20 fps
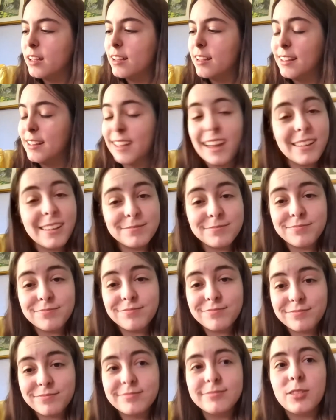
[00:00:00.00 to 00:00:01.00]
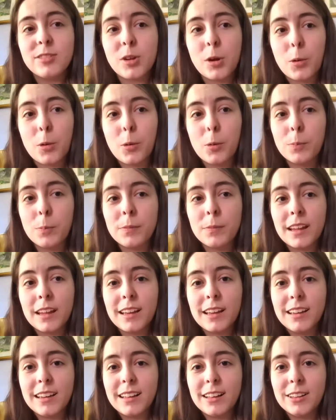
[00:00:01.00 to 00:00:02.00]
yeah, so
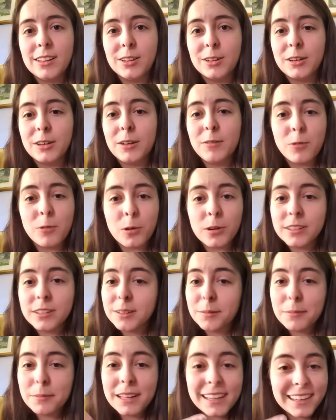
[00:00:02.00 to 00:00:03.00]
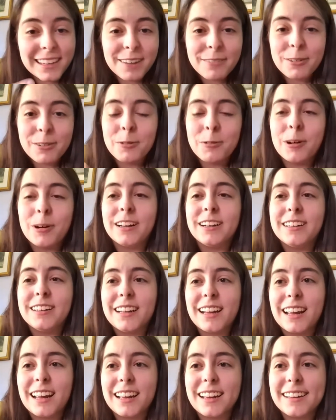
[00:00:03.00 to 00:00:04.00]
looking forward to meeting everyone,
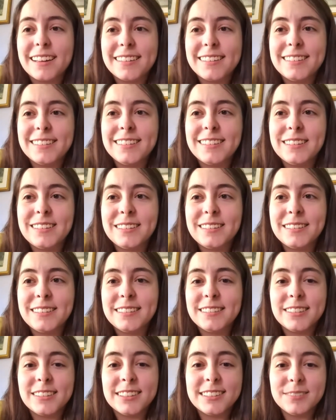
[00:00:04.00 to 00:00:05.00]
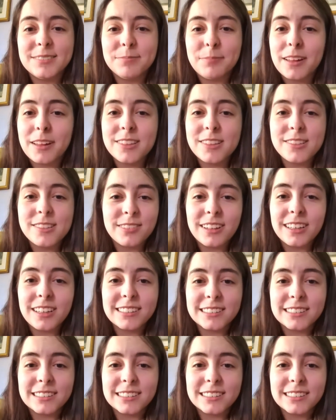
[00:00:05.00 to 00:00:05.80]
and good best of luck.